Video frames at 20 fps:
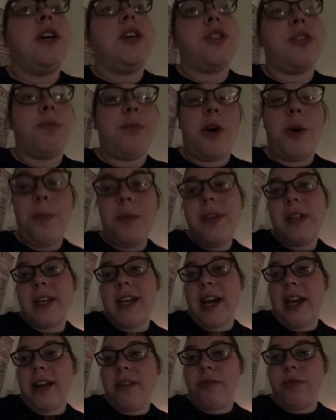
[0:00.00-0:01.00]
So I'm hoping to
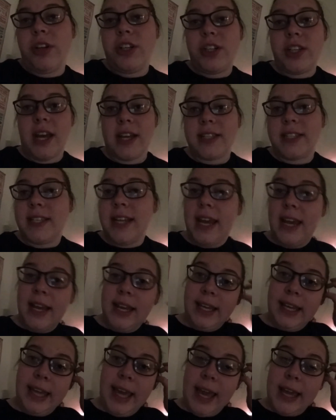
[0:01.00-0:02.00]
kind of reach that state
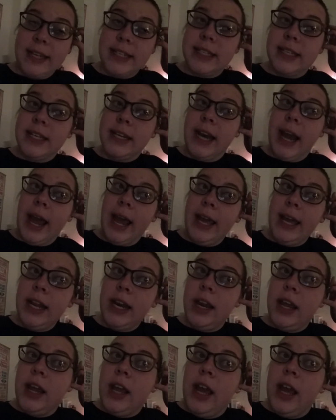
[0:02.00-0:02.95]
again tonight.